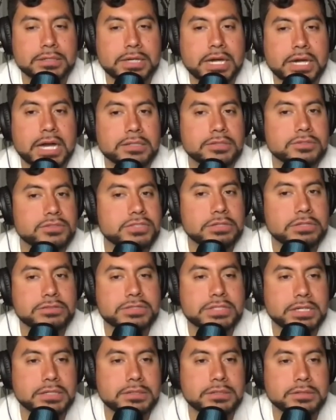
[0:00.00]
college
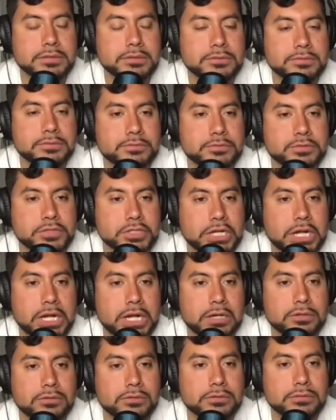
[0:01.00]
outside of
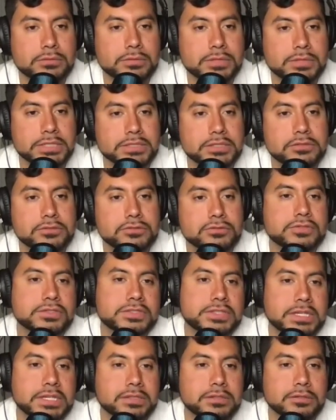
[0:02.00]
Chicago? Like, did you
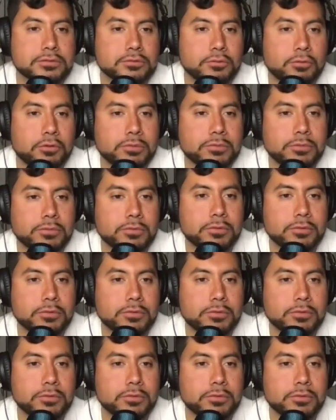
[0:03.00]
stay in the dorm or?